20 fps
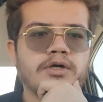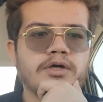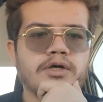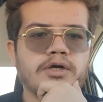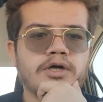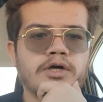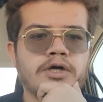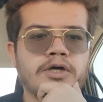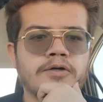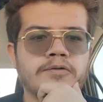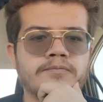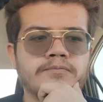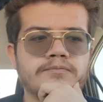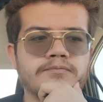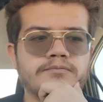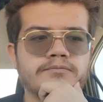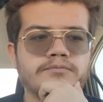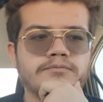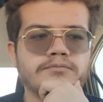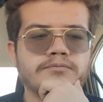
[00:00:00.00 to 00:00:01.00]
Um,
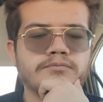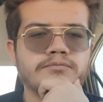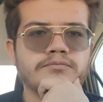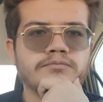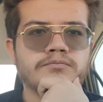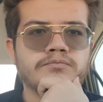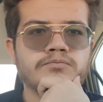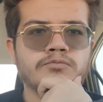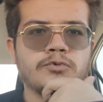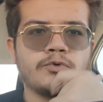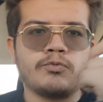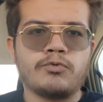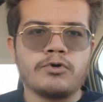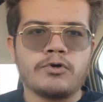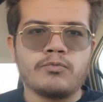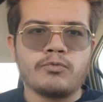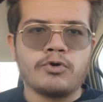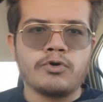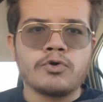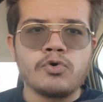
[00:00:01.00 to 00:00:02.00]

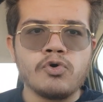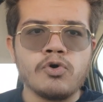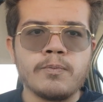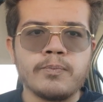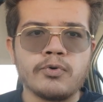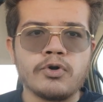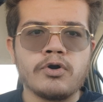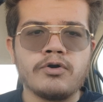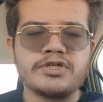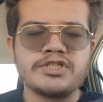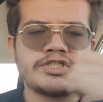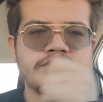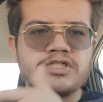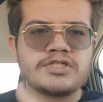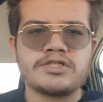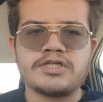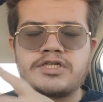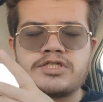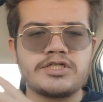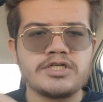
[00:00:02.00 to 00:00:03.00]
we're, we're cool, bro. It's
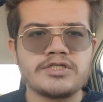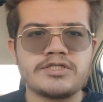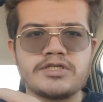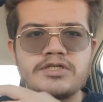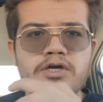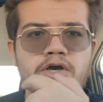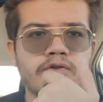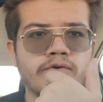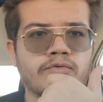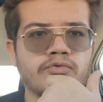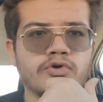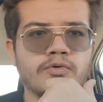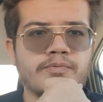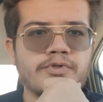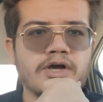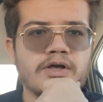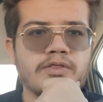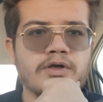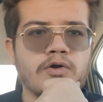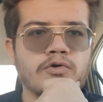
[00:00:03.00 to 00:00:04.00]
just it's just the other
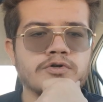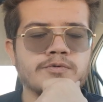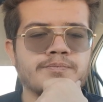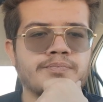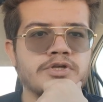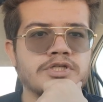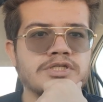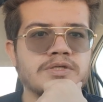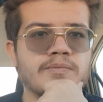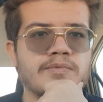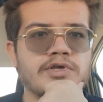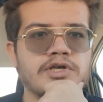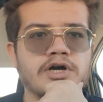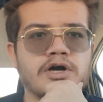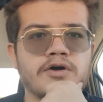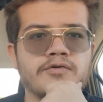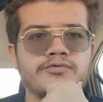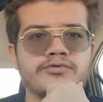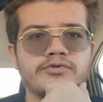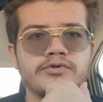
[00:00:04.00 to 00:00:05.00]
group that, that were pissing me
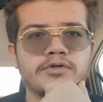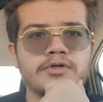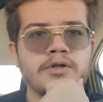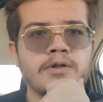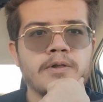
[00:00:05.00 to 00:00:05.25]
off.